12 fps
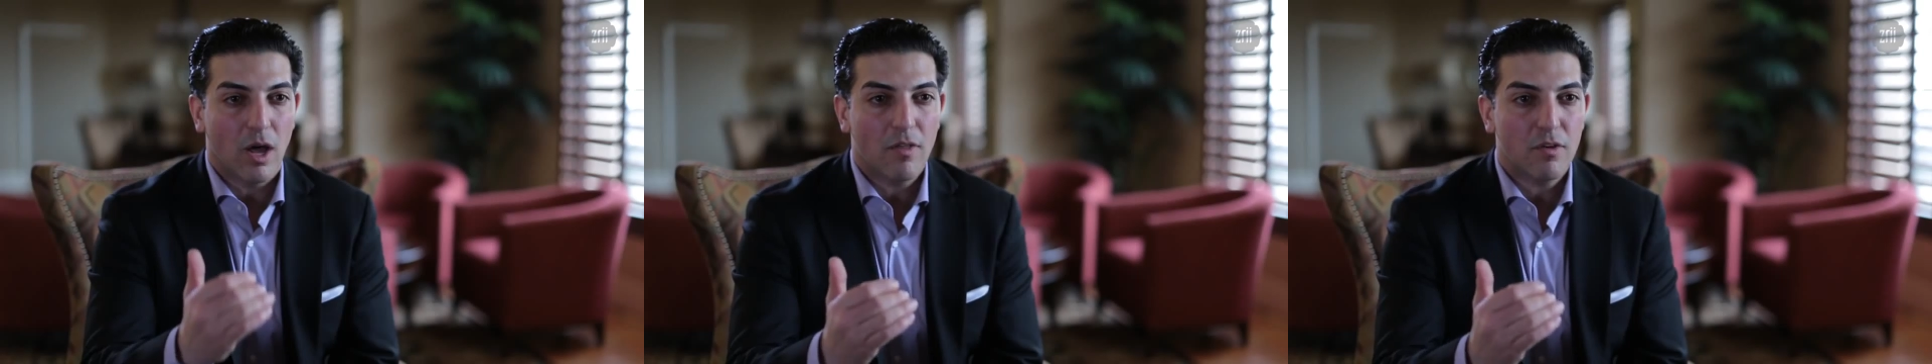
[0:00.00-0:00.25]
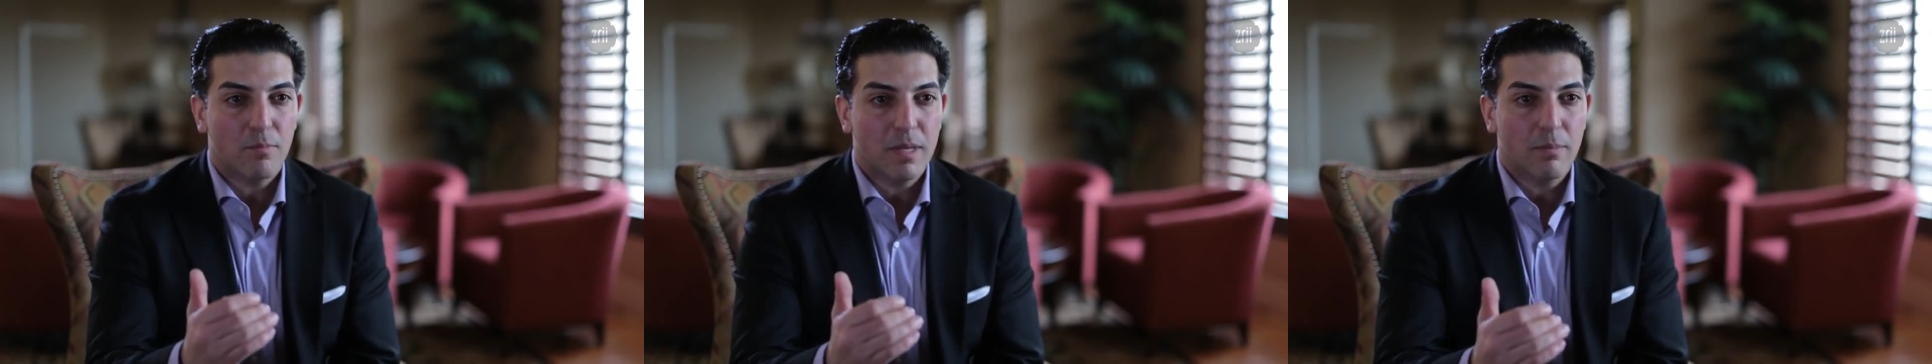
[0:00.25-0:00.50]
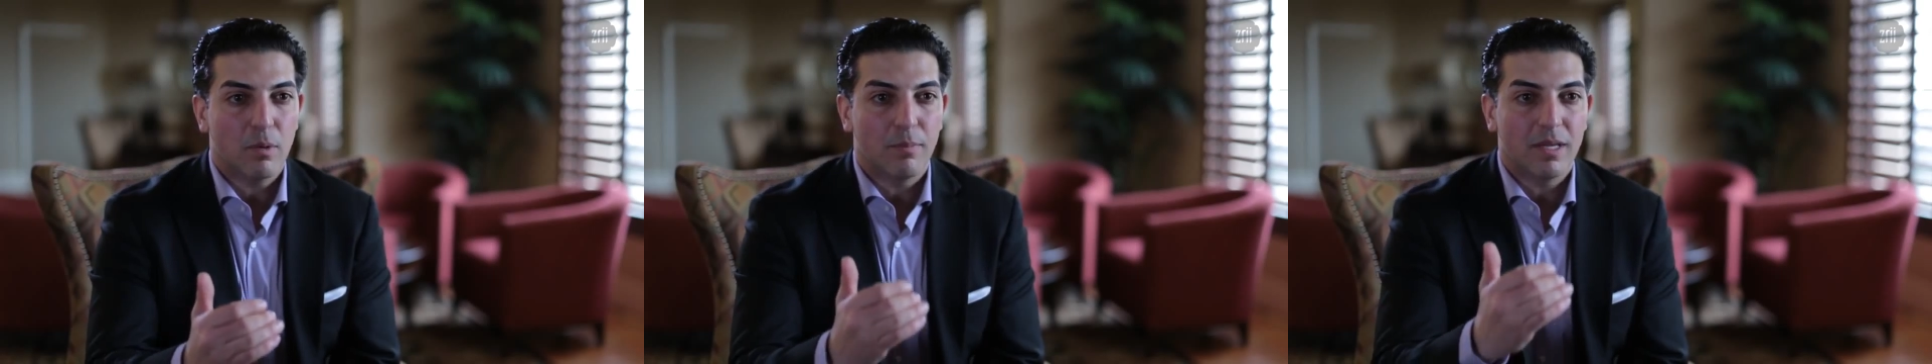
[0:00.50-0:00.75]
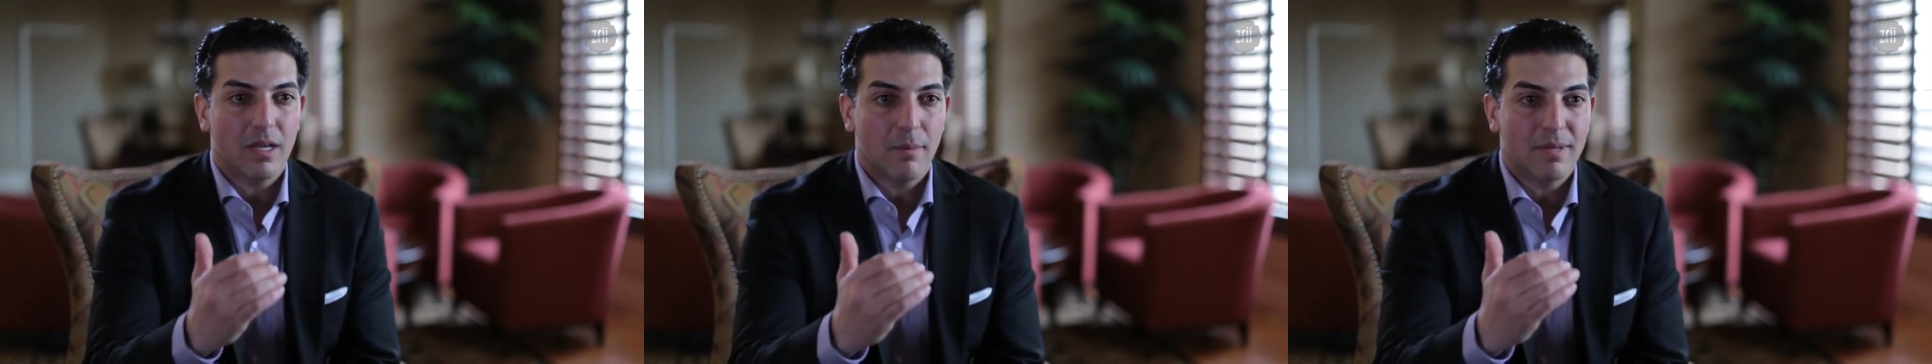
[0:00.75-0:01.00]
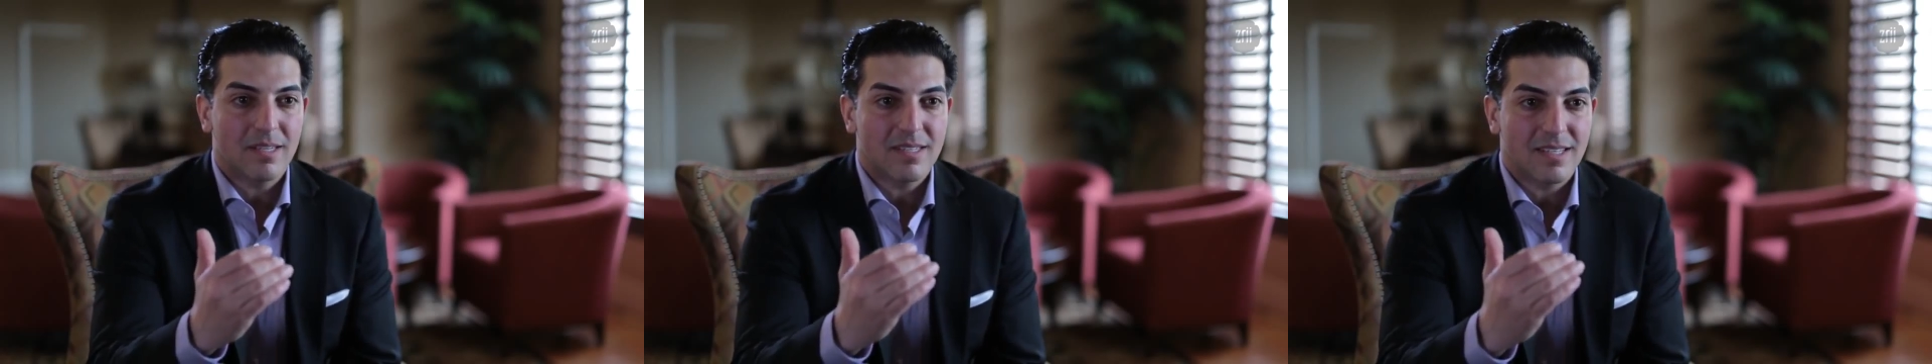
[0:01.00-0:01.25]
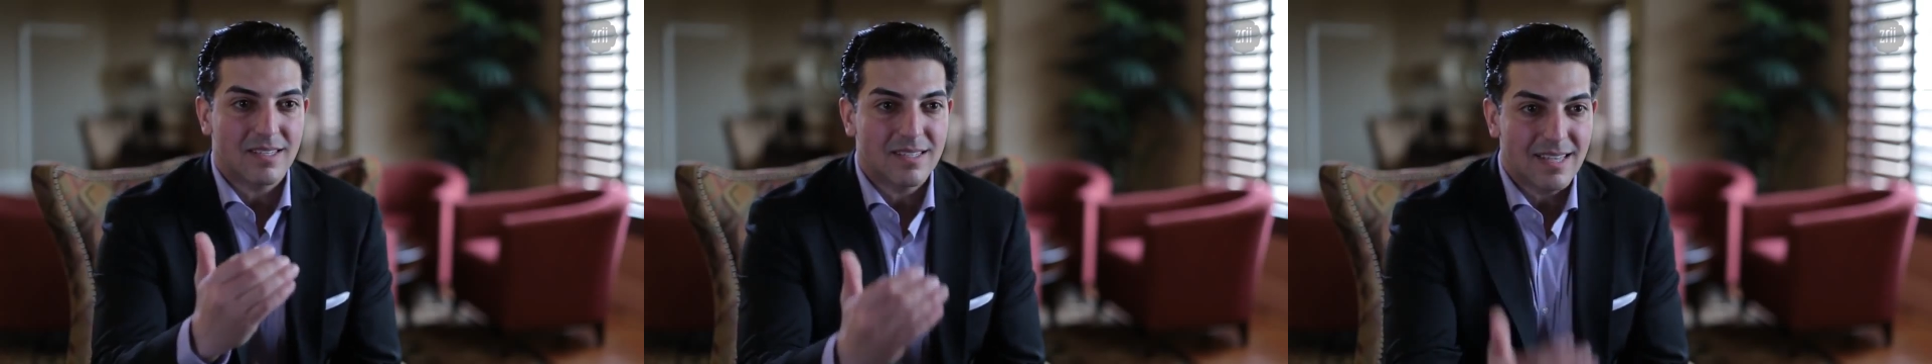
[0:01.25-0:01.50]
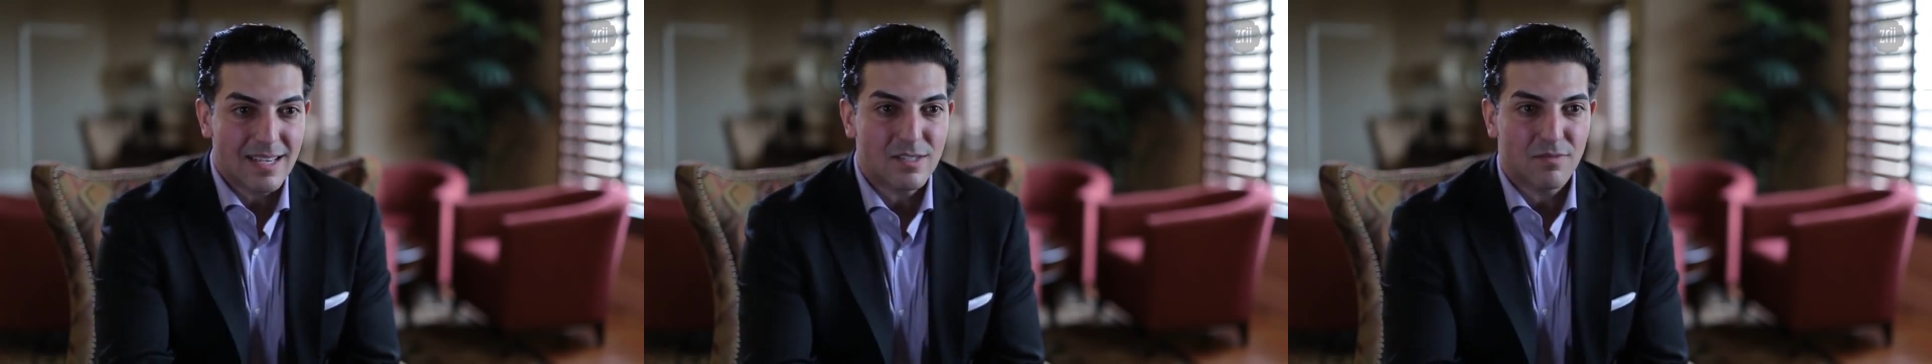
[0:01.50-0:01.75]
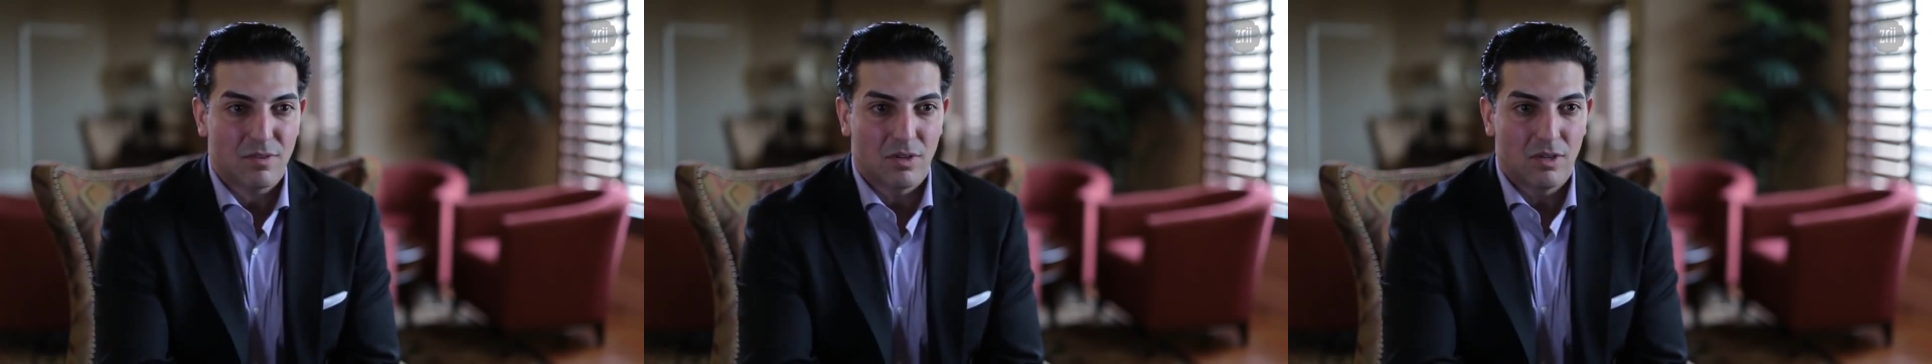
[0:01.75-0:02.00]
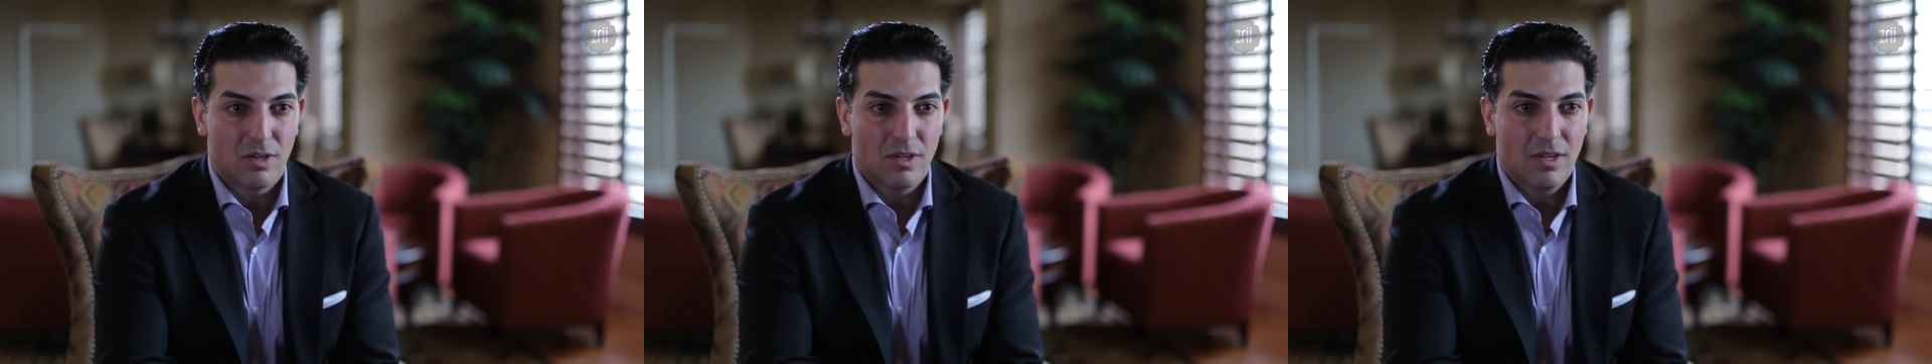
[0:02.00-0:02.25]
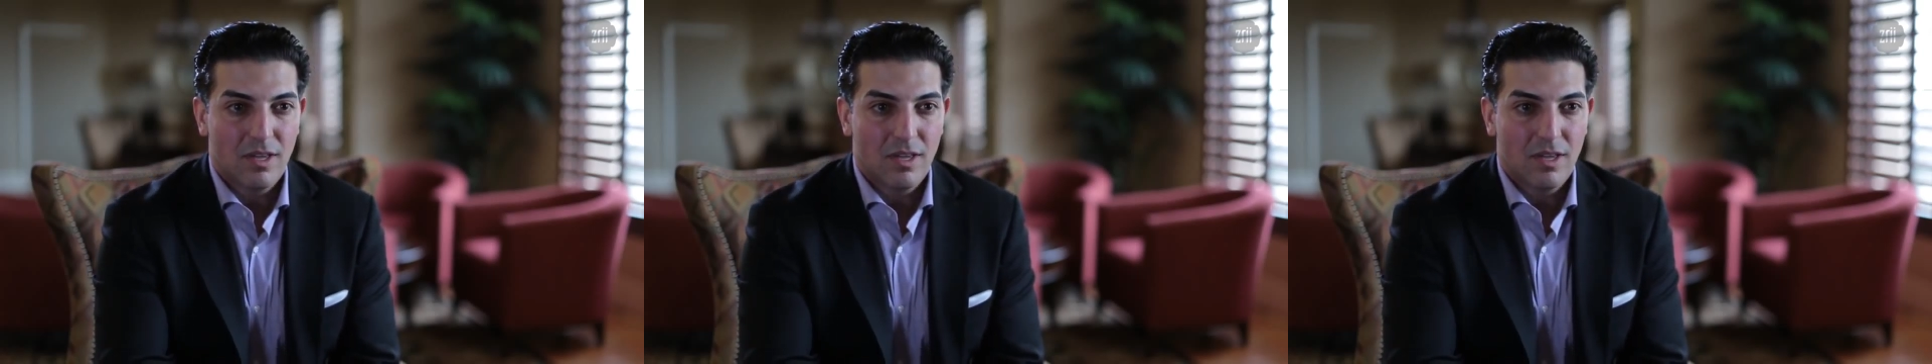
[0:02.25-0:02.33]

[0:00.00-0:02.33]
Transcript: and other people becoming successful.